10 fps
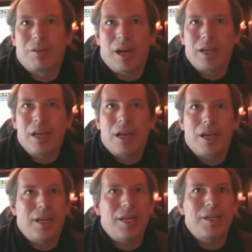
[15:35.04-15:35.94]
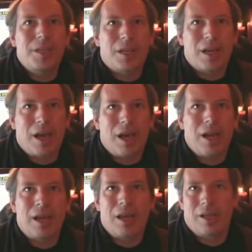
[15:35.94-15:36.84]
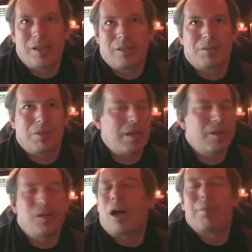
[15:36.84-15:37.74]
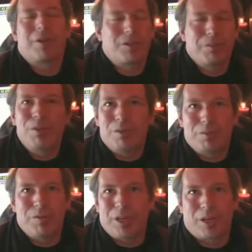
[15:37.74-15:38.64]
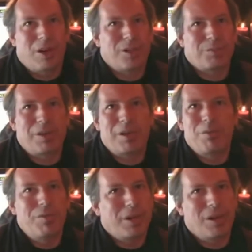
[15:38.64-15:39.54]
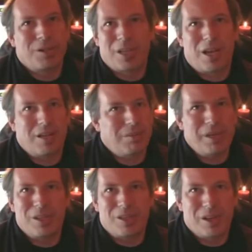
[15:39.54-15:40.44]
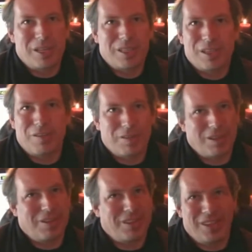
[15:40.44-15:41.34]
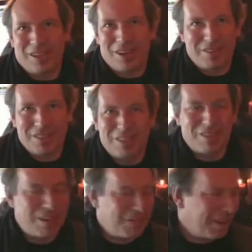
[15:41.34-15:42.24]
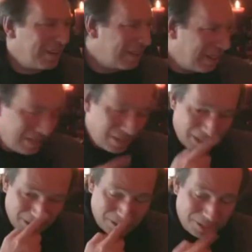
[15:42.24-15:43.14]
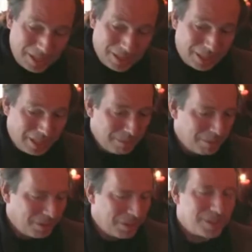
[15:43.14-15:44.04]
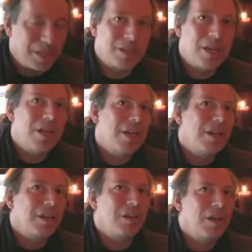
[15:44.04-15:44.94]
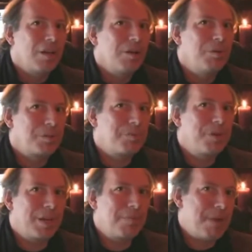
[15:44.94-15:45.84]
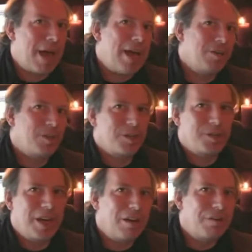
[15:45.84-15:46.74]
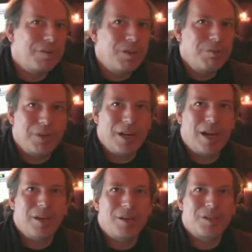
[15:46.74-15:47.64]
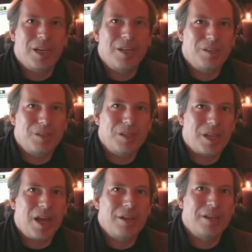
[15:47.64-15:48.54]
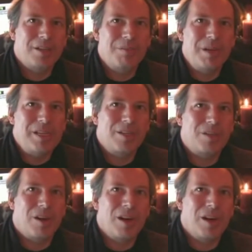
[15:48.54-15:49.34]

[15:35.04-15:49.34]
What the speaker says: Right? And here's a guy, I don't know how much the movie cost, but a movie costs $100 million if anything costs anything anymore these days, who was putting banjos and out-of-tune pianos into this $100 million